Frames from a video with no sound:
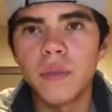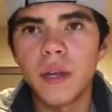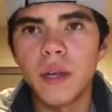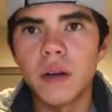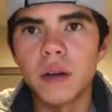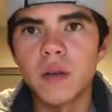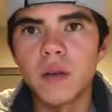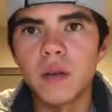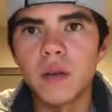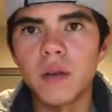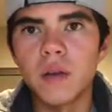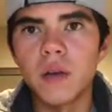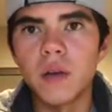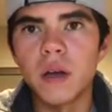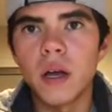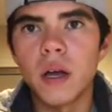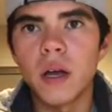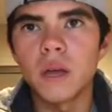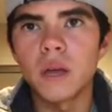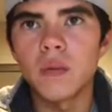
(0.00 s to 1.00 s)
there
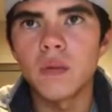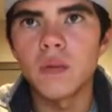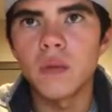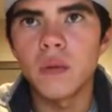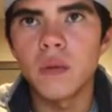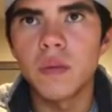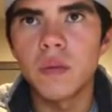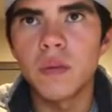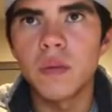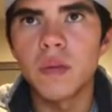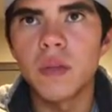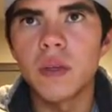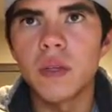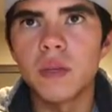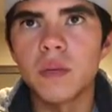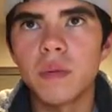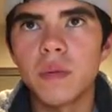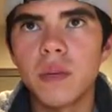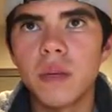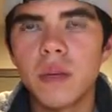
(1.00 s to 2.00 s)
were actually more people on
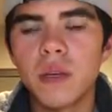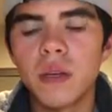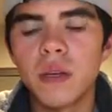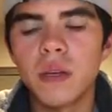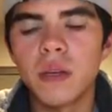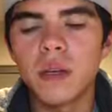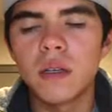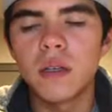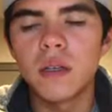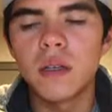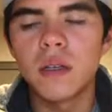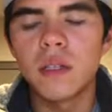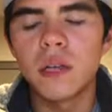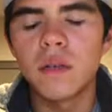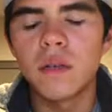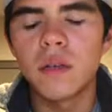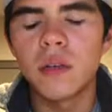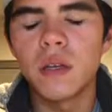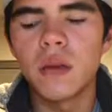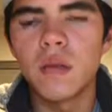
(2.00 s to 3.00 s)
the planet in
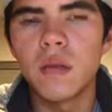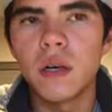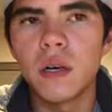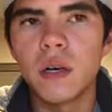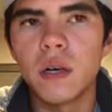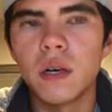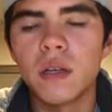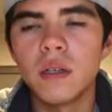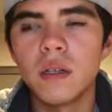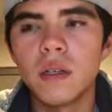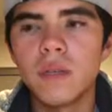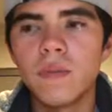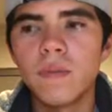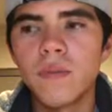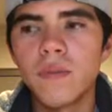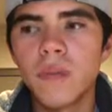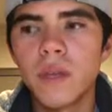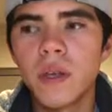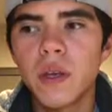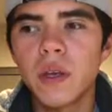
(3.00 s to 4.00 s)
1970 because
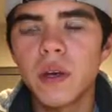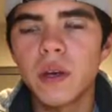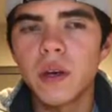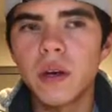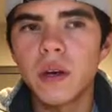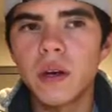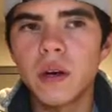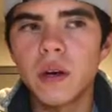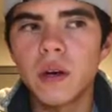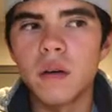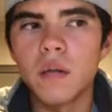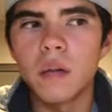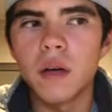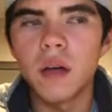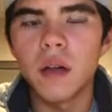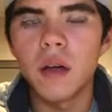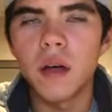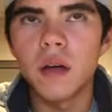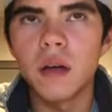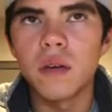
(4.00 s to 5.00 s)

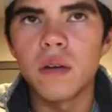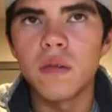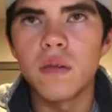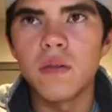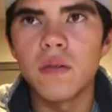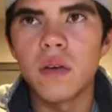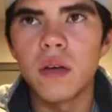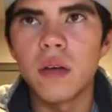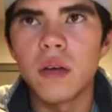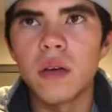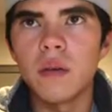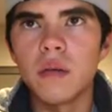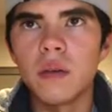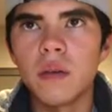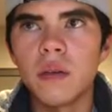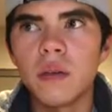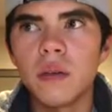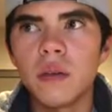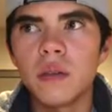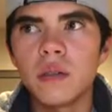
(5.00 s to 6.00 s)
a lot of
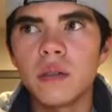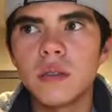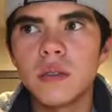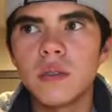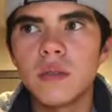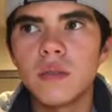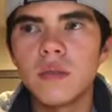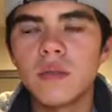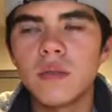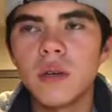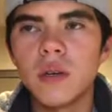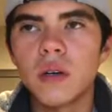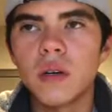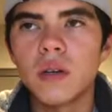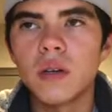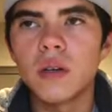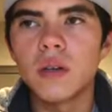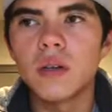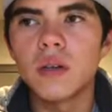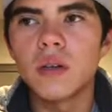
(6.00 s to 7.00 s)
families
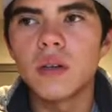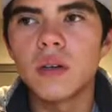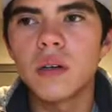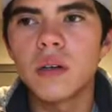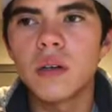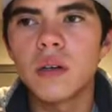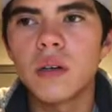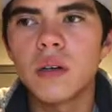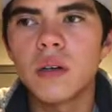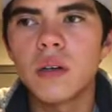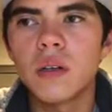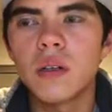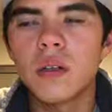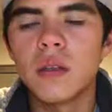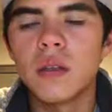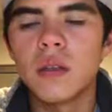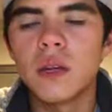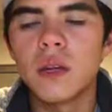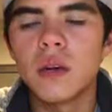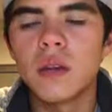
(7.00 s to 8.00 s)
were,
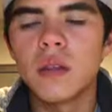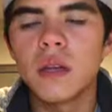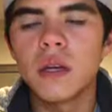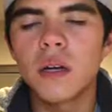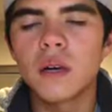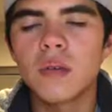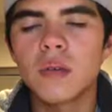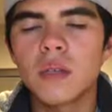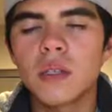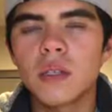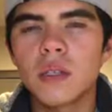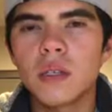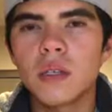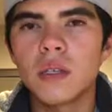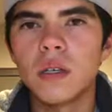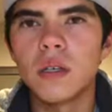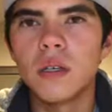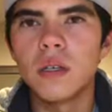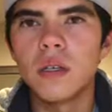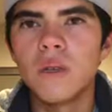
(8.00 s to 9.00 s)
the healthcare wasn't as
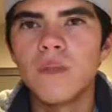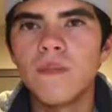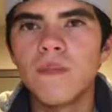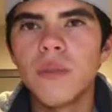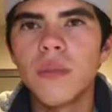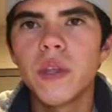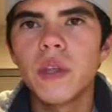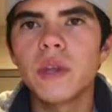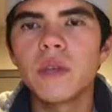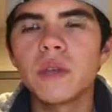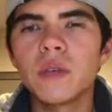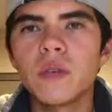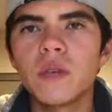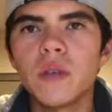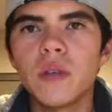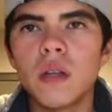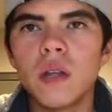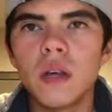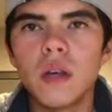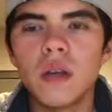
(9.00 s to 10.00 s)
good, so
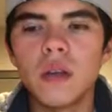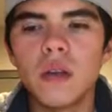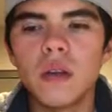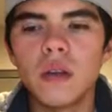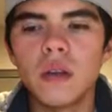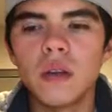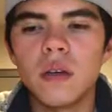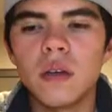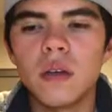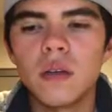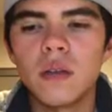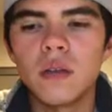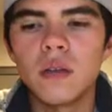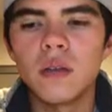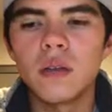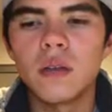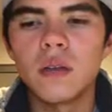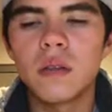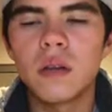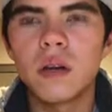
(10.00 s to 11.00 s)
a lot of the
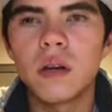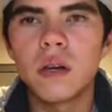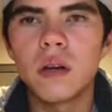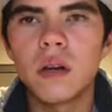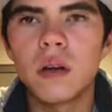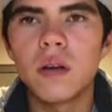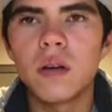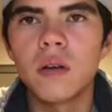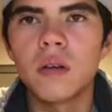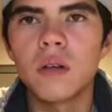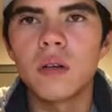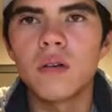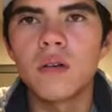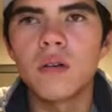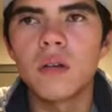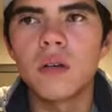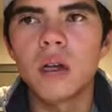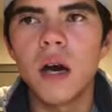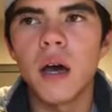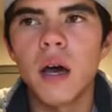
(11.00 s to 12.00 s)
young
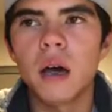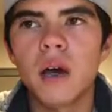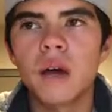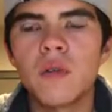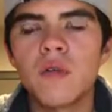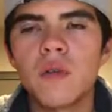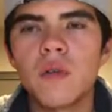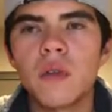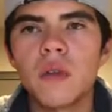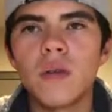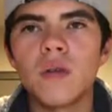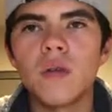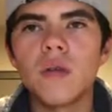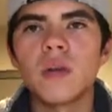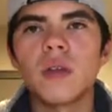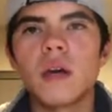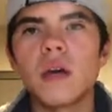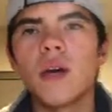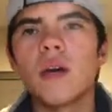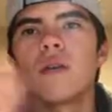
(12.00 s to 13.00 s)
would die off, or they would
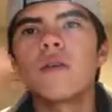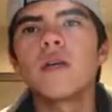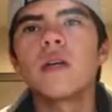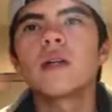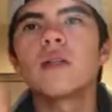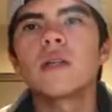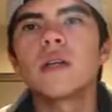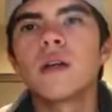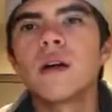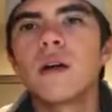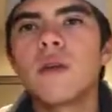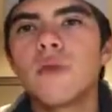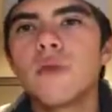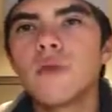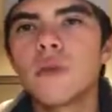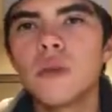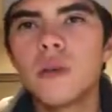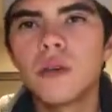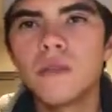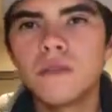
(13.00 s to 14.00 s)
die off as they got
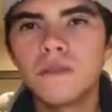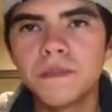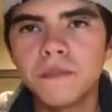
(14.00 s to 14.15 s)
older.